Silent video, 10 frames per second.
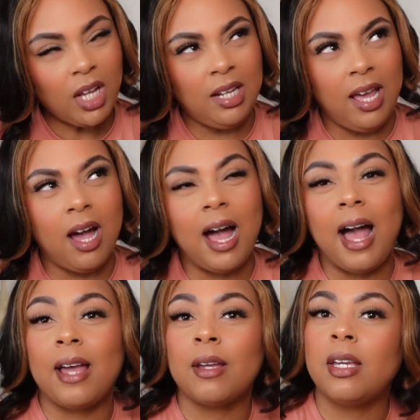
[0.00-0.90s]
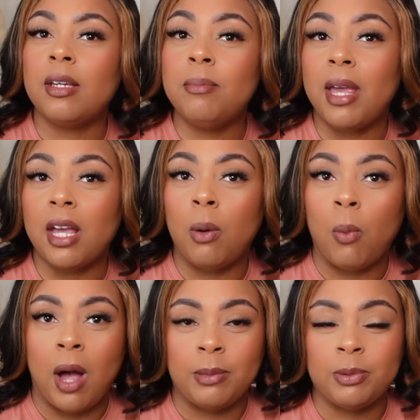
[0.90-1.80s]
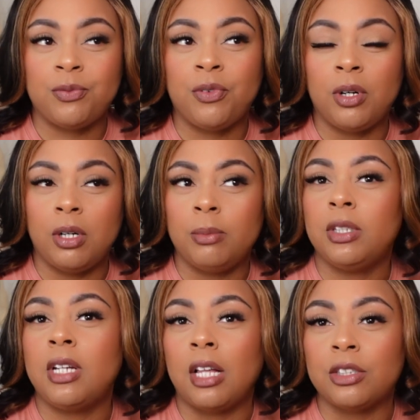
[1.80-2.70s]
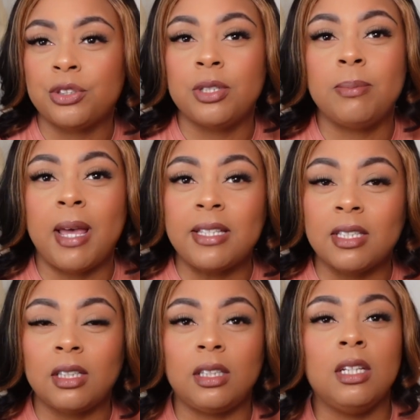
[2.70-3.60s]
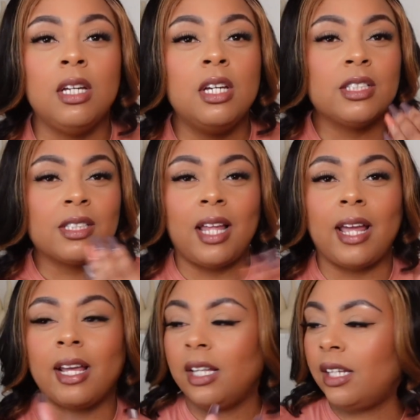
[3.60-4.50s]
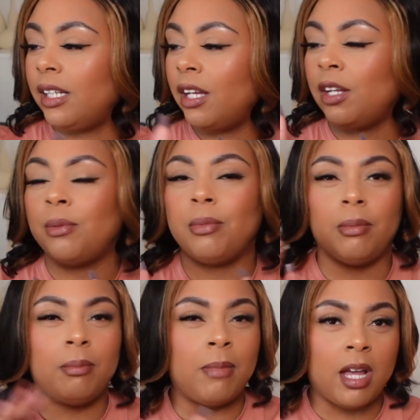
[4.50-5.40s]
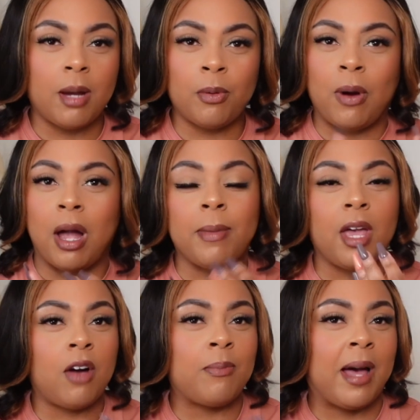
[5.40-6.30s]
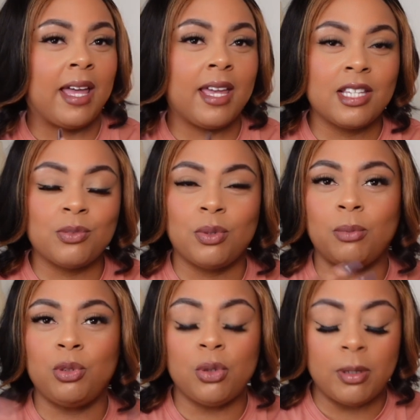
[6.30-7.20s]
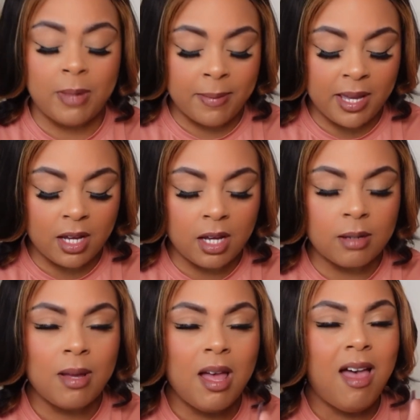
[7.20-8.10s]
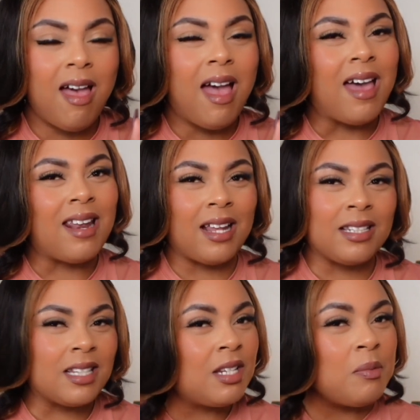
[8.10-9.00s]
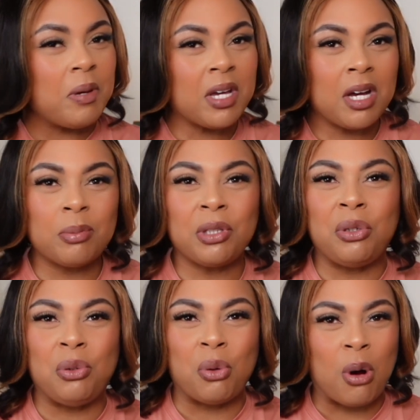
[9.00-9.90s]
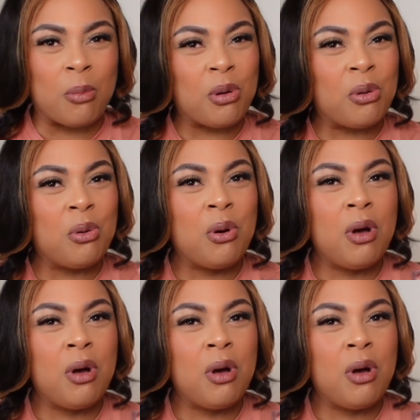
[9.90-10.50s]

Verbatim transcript: Now I get makeup wipes from the Dollar Tree basically to like clean up makeup around me off my hands when I'm doing my makeup. And I didn't pick up the normal